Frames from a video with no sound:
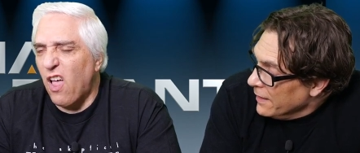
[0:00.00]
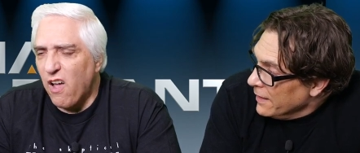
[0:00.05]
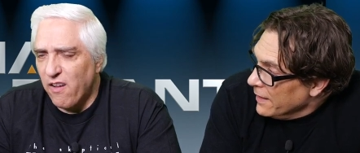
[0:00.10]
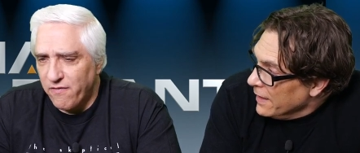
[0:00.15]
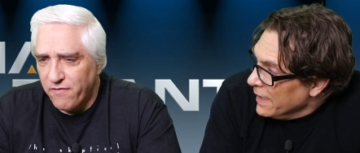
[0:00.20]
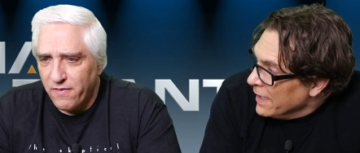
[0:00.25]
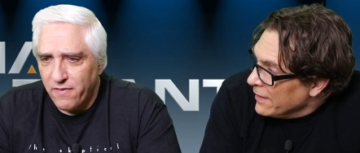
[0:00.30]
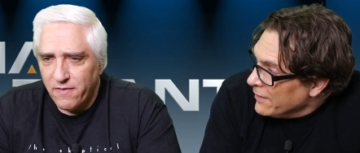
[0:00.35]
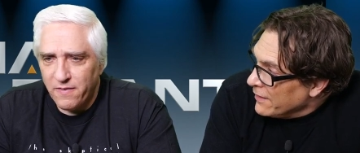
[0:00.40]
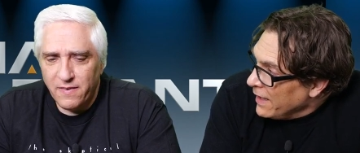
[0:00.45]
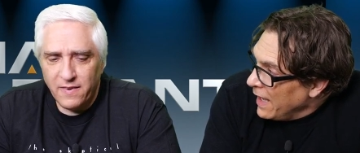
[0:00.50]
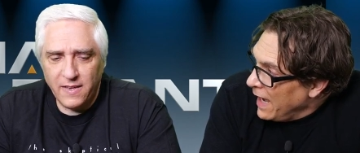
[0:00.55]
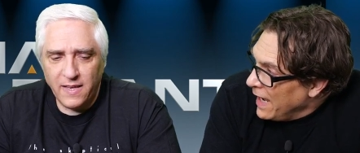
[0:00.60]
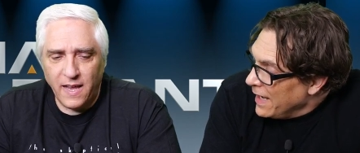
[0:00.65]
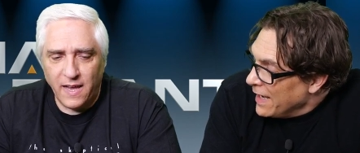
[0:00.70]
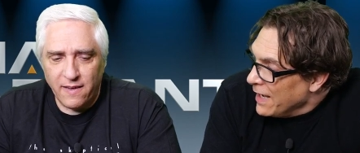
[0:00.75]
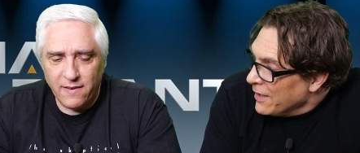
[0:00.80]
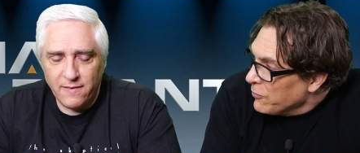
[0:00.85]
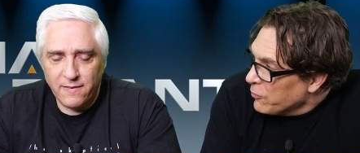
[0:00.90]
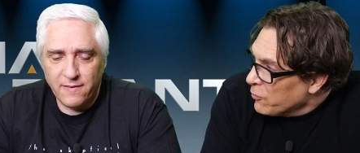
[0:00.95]
Speaker 1: It's not. Yeah. It's
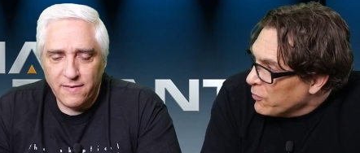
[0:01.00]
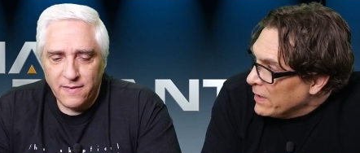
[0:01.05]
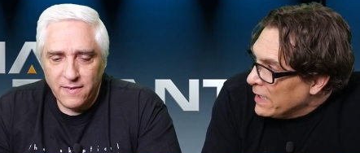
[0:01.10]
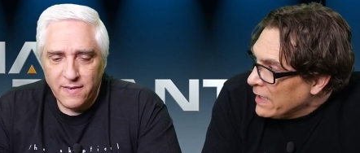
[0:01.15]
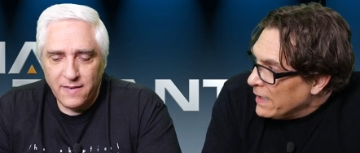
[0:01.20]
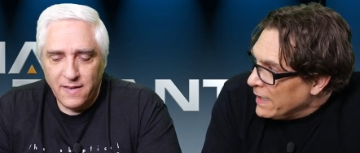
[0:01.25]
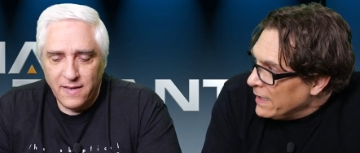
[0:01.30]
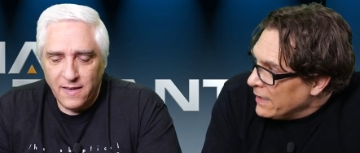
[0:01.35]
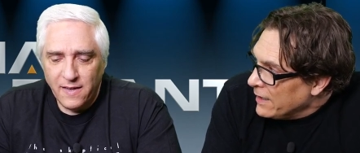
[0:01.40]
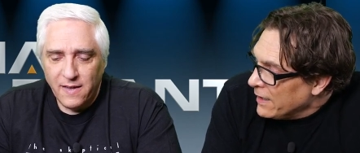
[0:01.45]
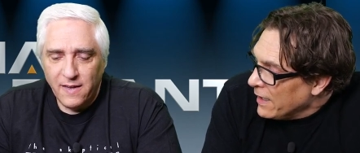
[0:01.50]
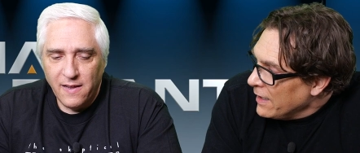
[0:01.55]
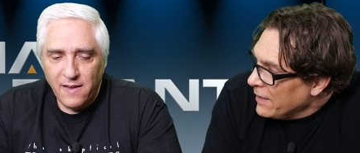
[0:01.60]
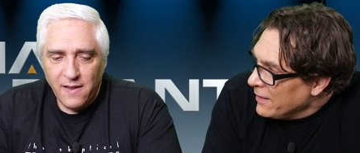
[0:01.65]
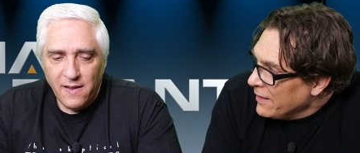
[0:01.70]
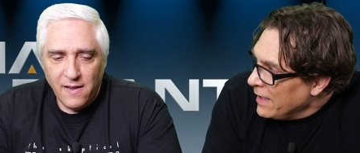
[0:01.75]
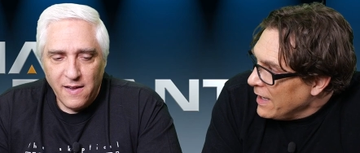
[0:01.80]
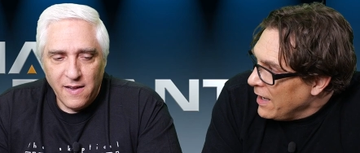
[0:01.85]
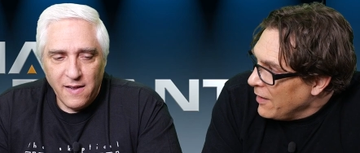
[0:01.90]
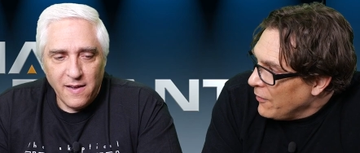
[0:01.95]
really the,
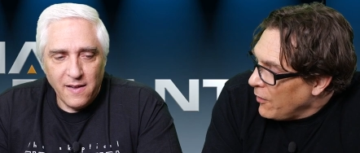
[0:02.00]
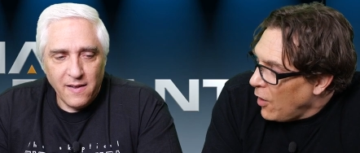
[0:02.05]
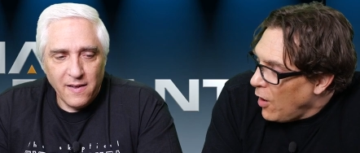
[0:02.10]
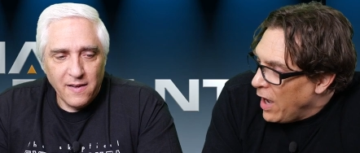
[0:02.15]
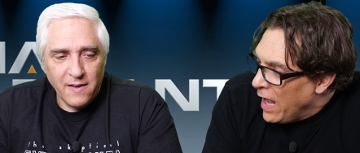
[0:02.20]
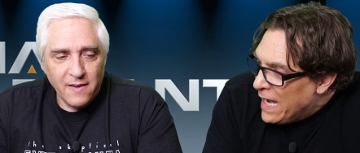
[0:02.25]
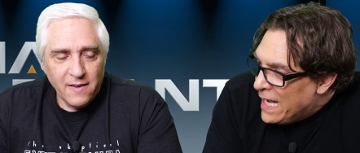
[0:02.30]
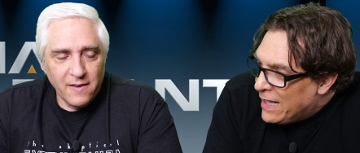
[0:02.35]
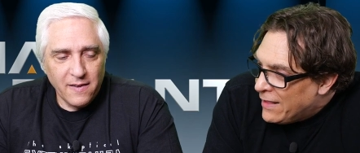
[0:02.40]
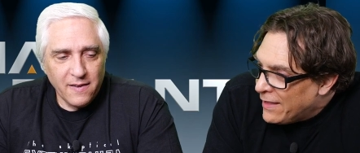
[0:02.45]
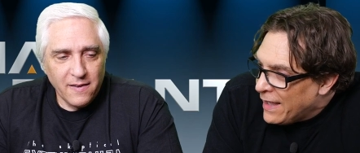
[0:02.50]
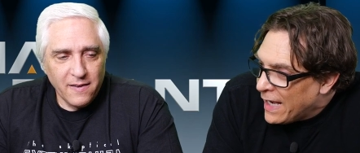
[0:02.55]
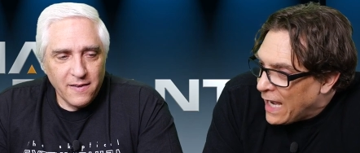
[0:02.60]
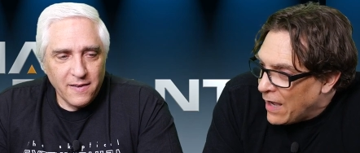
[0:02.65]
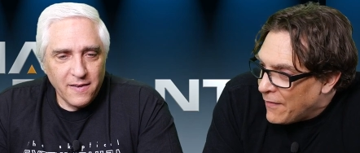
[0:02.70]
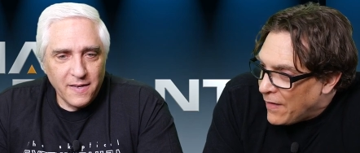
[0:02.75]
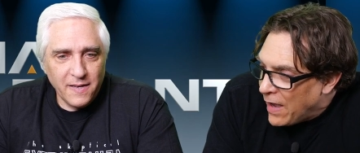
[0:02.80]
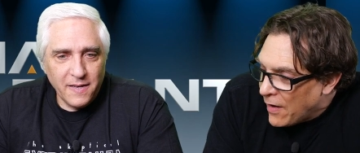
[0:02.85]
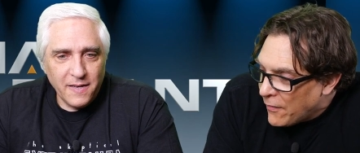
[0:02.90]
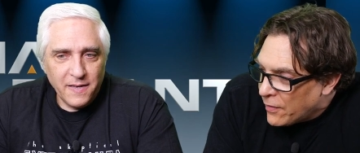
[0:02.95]
the, anything I've
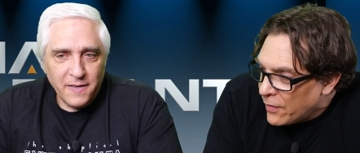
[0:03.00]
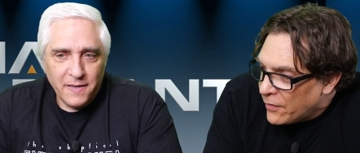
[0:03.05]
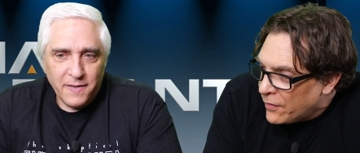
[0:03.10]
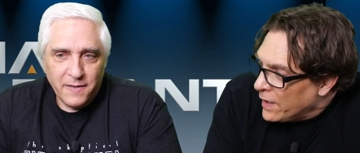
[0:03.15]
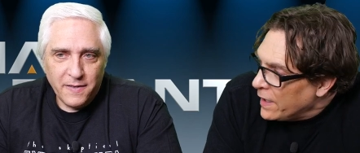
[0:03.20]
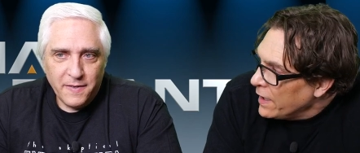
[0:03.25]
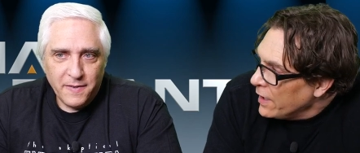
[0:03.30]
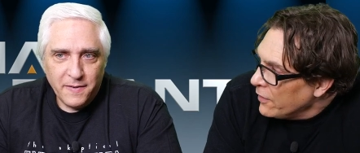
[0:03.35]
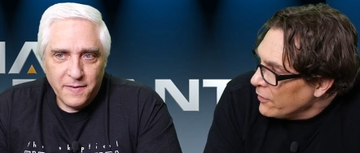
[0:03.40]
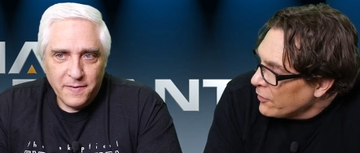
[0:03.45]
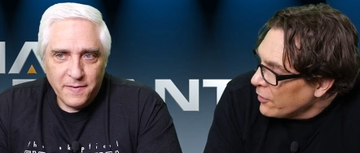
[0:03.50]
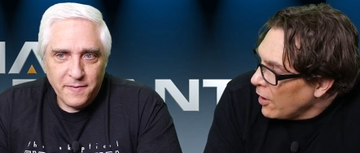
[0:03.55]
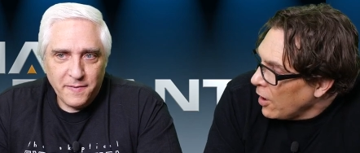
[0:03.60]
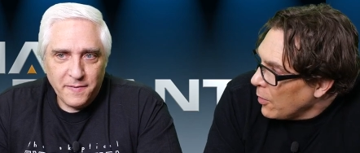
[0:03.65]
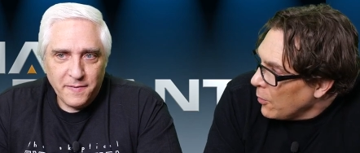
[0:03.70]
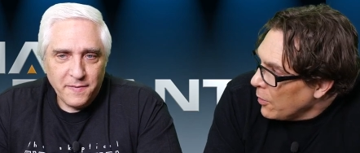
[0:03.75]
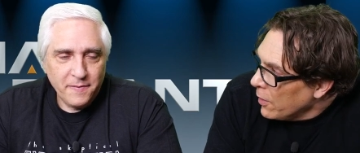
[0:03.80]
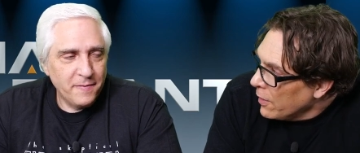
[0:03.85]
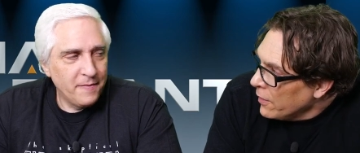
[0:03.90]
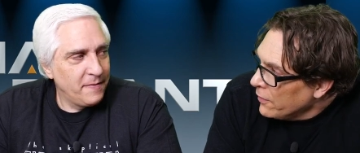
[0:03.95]
ever seen in Star
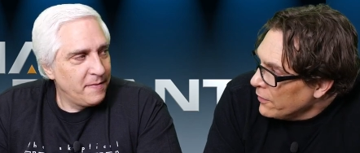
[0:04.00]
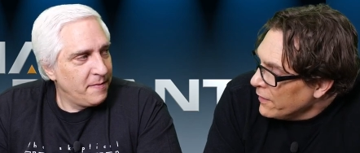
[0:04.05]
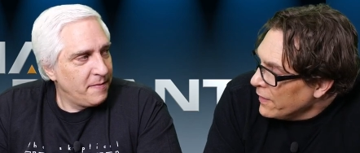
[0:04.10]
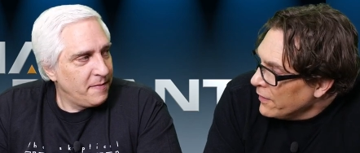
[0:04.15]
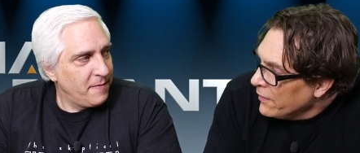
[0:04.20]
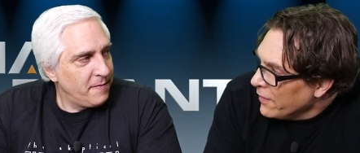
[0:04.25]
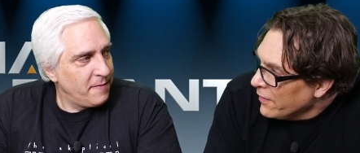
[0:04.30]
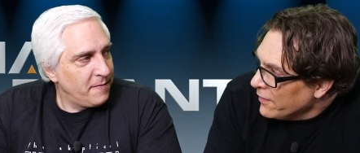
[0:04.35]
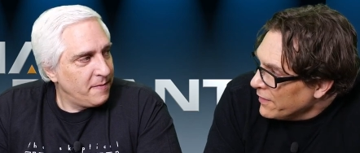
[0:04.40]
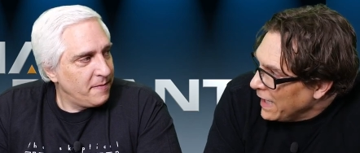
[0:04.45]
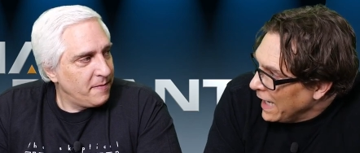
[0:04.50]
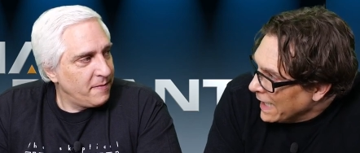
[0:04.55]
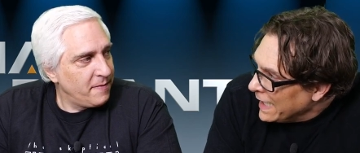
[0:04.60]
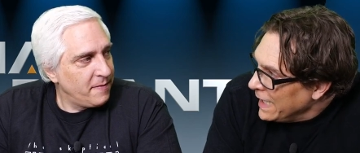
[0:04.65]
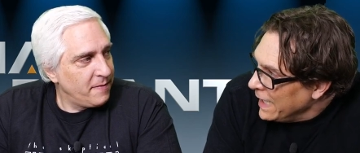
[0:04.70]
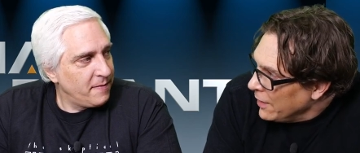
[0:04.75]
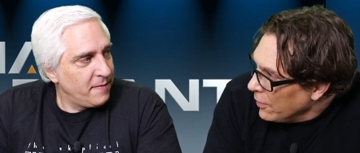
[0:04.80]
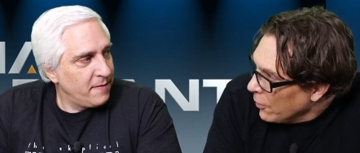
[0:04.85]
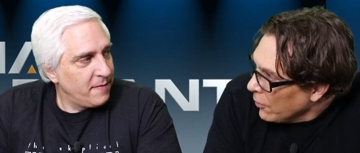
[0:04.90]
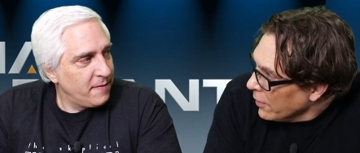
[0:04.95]
Wars. This is not kid
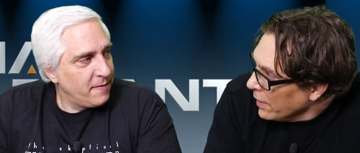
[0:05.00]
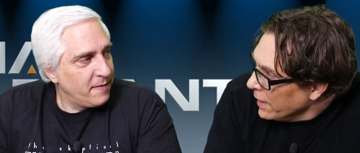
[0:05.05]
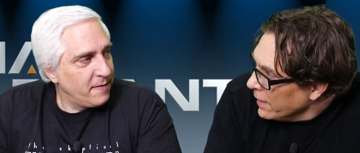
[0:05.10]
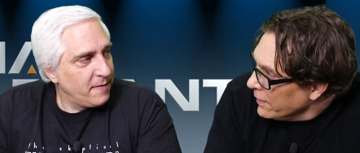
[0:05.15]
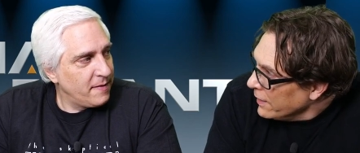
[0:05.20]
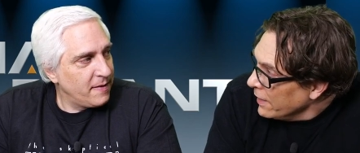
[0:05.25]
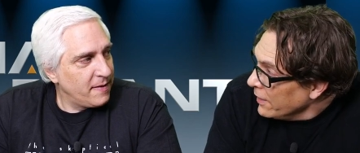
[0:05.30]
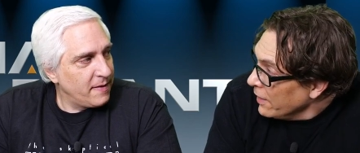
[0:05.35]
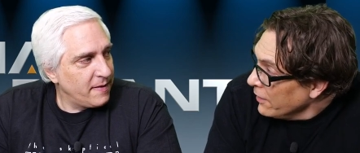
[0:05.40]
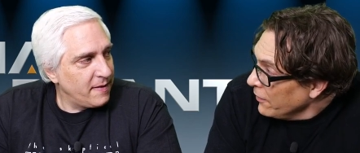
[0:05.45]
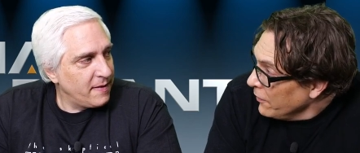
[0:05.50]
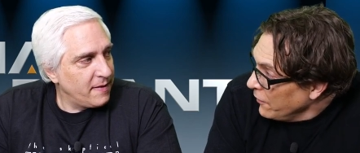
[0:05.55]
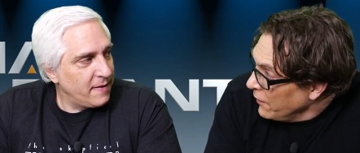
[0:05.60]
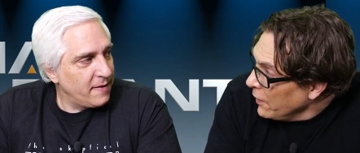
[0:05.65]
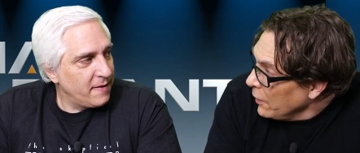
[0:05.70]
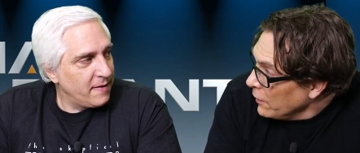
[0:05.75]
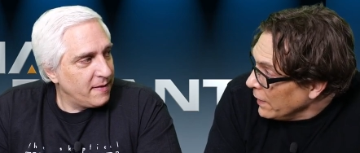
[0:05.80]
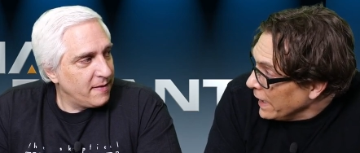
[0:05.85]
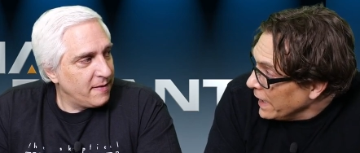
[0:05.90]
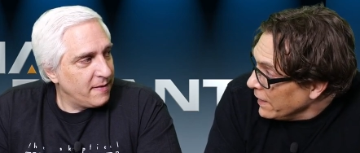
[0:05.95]
oriented. It doesn't feel
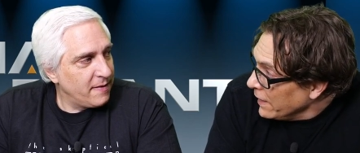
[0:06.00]
like it's